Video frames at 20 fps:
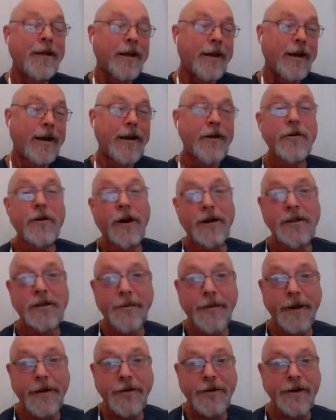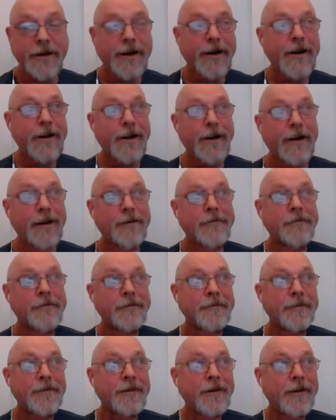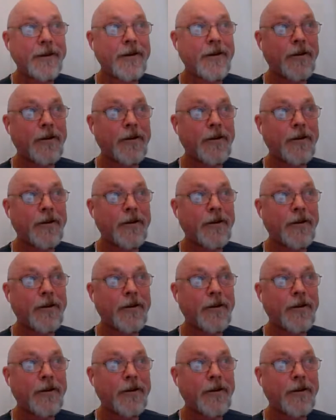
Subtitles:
And not to mention, I had, in